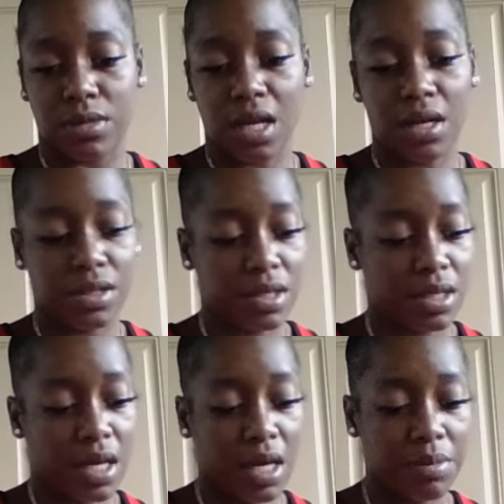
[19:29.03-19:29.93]
I heard the
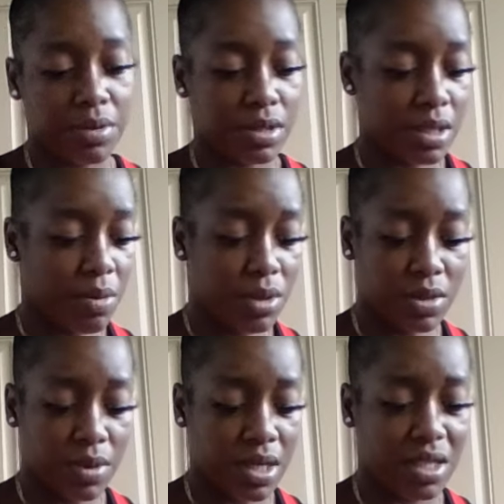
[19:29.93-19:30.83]
neighbors. Somewhere
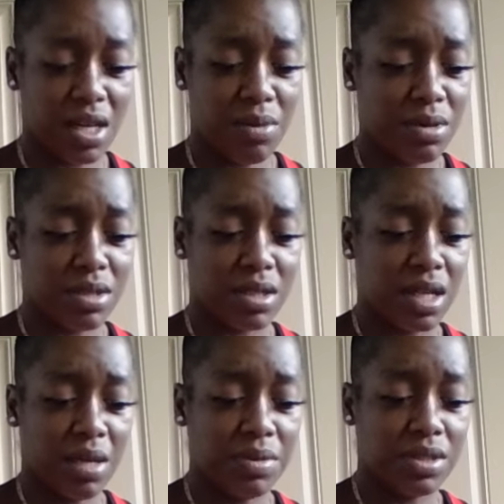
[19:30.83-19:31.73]
what? They don't want the
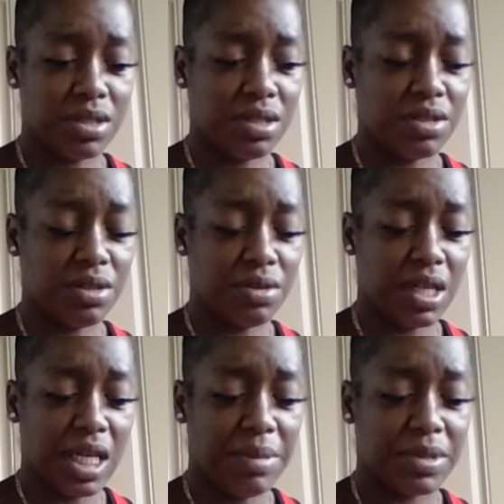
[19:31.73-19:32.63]
neighbors to know your
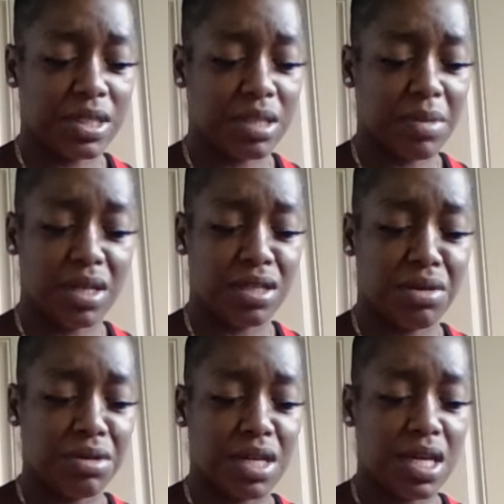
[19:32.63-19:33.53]
name or somebody
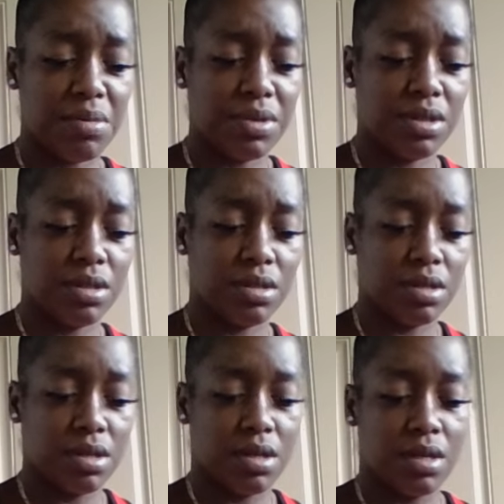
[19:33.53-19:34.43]
know the neighbor?
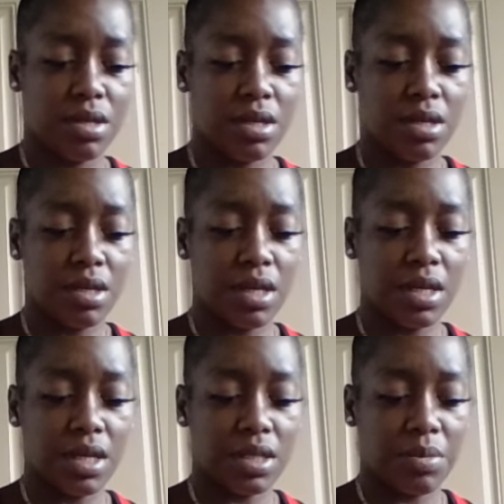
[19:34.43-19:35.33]
It
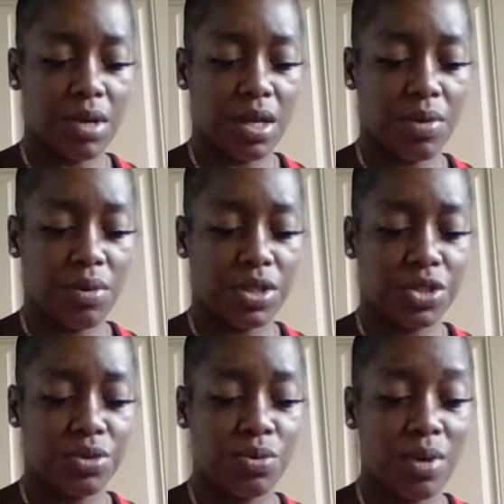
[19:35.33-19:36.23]
doesn't matter
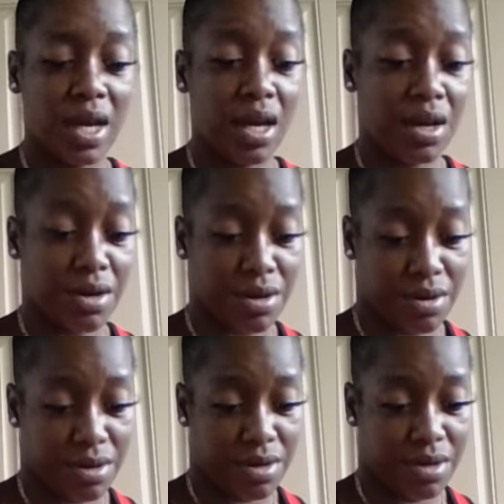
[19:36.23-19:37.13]
what you wear.
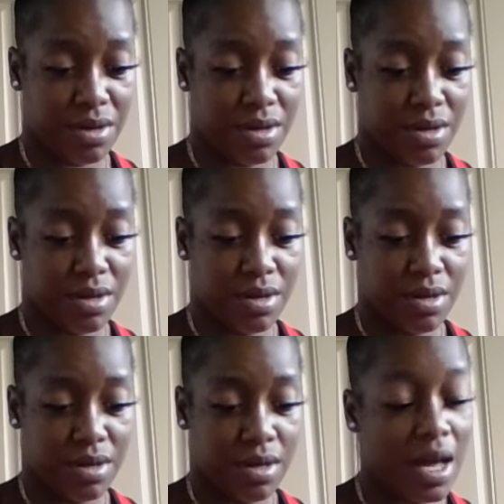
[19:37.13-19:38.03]

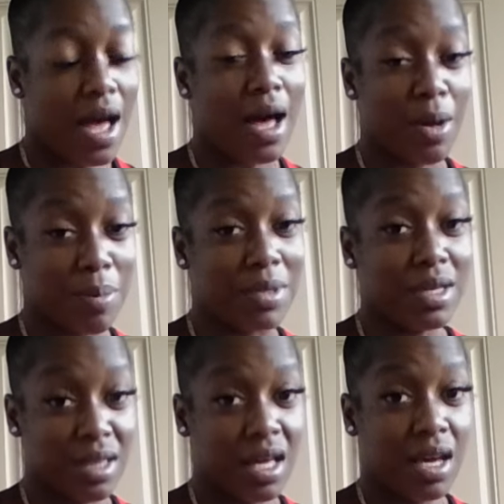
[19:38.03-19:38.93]
I'll
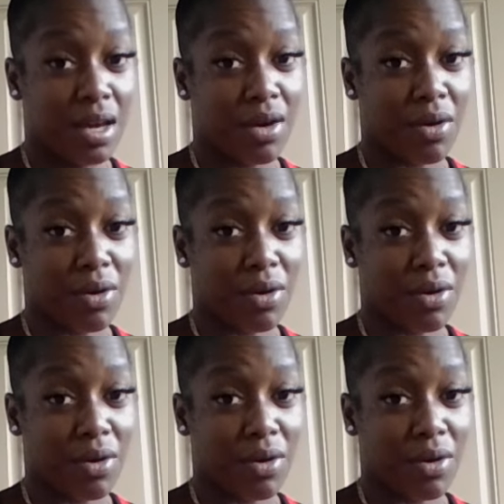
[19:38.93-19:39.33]
be there.